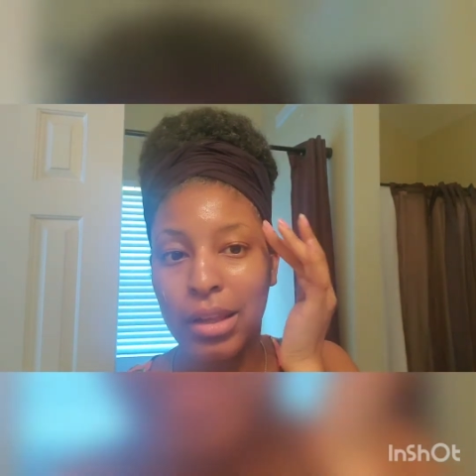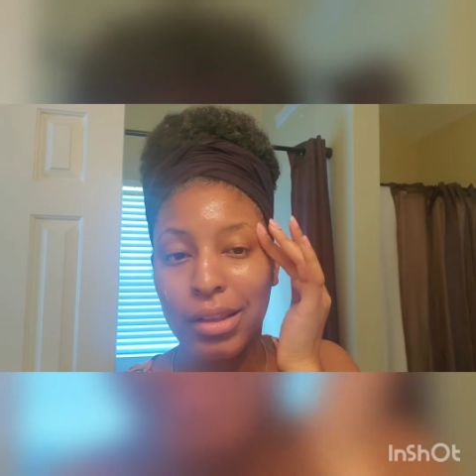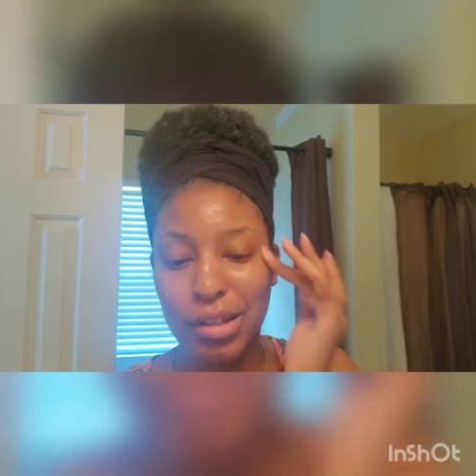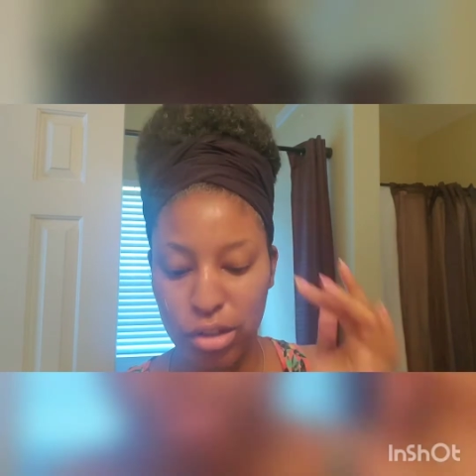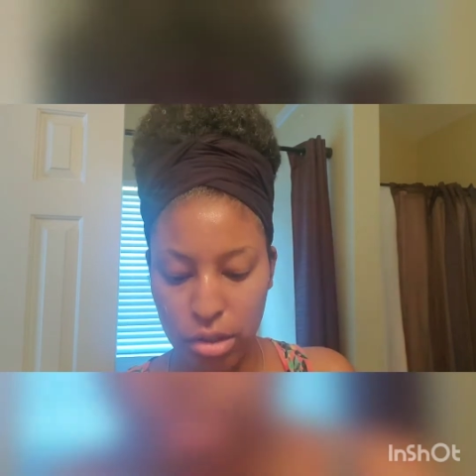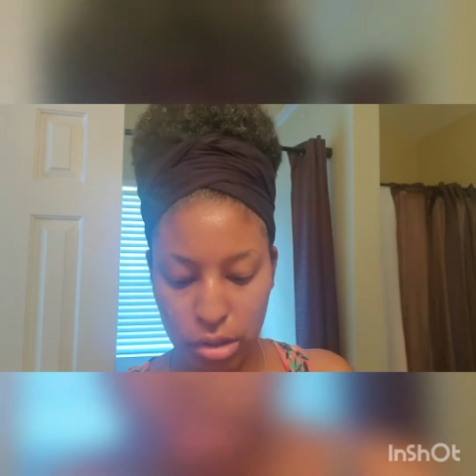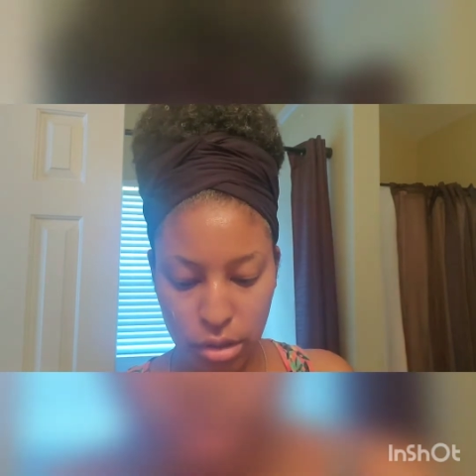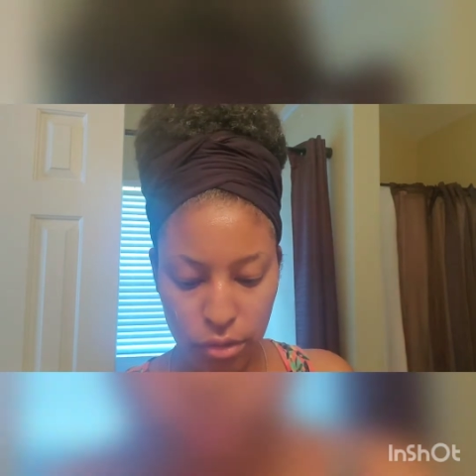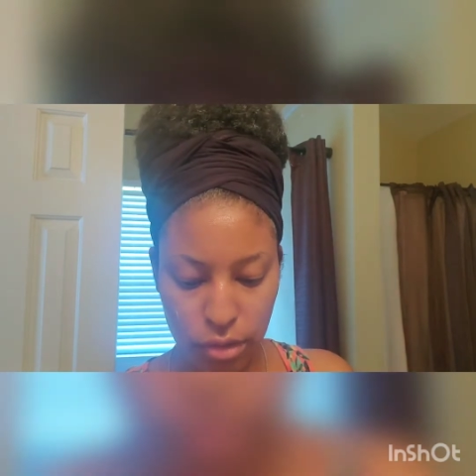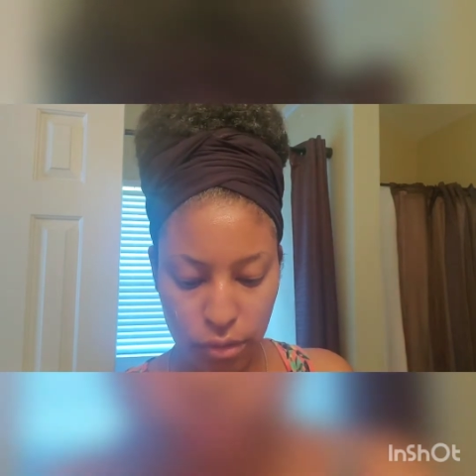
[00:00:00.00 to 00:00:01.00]
They just
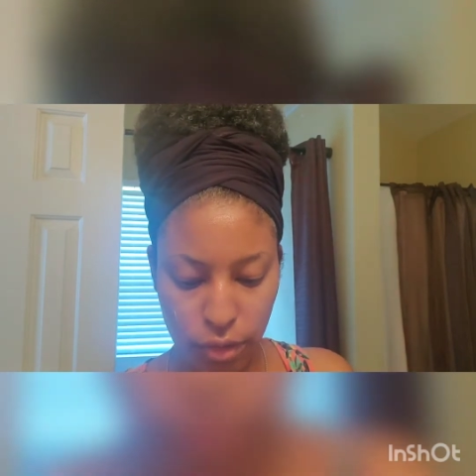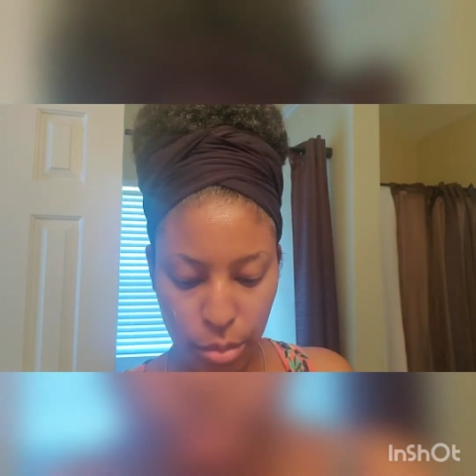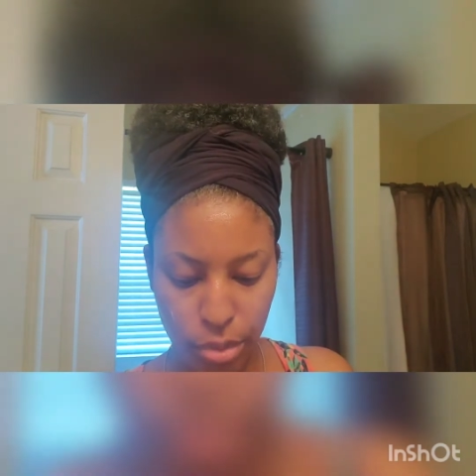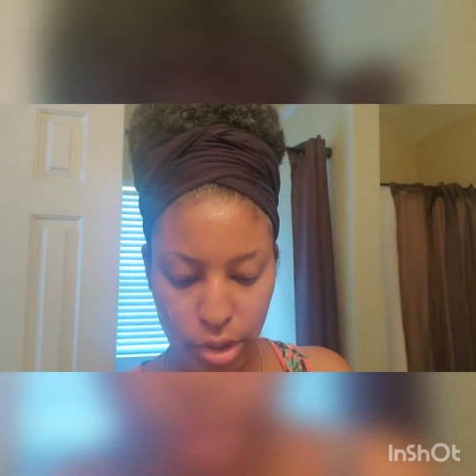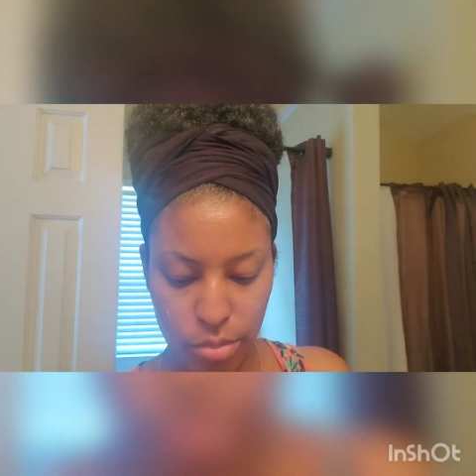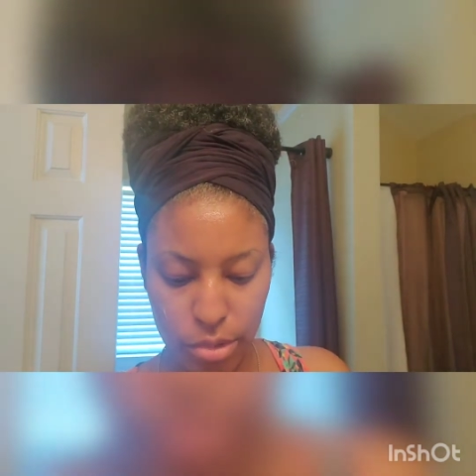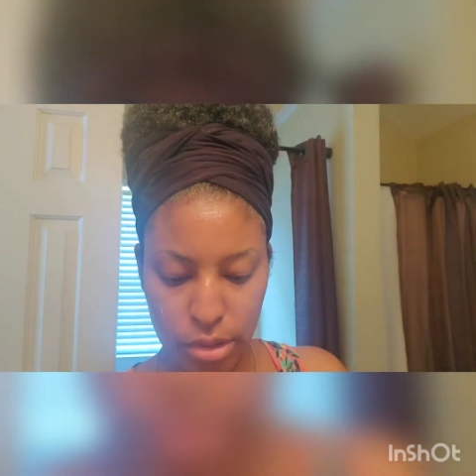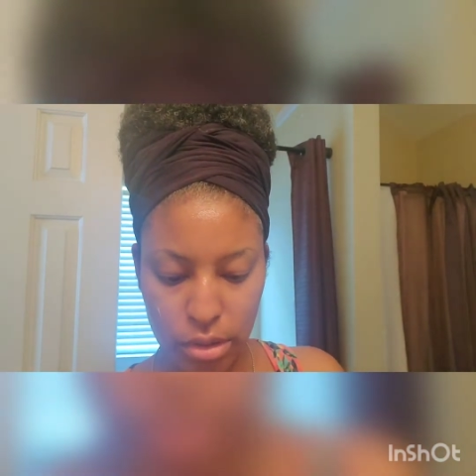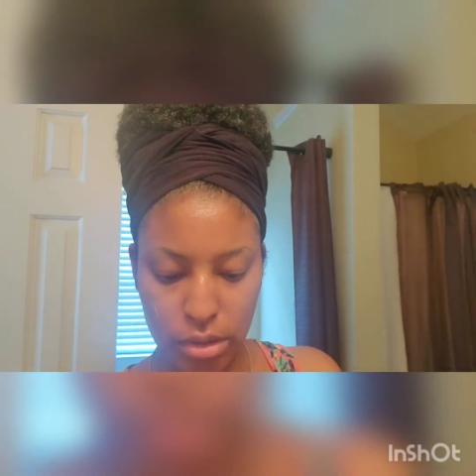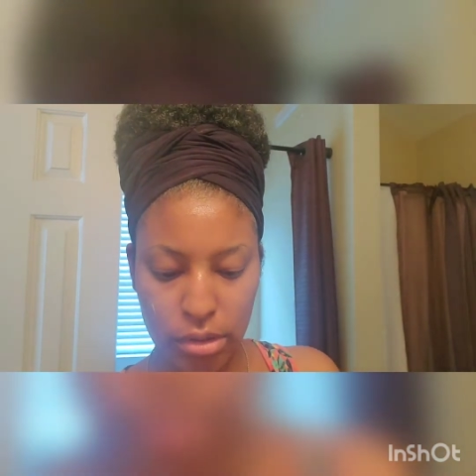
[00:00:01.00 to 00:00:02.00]
serve different
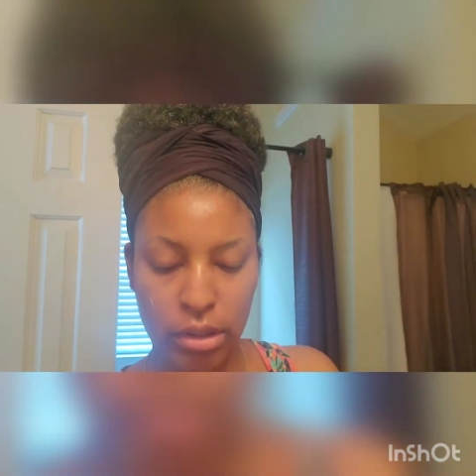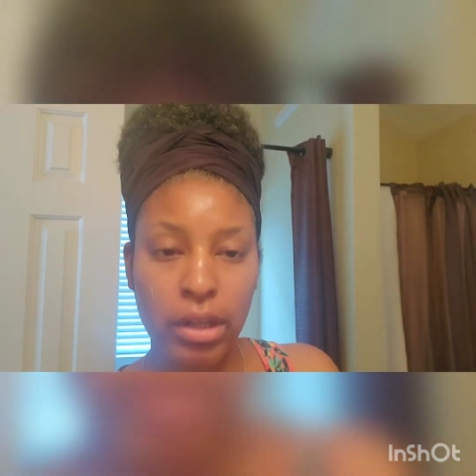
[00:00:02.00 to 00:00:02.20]
purposes.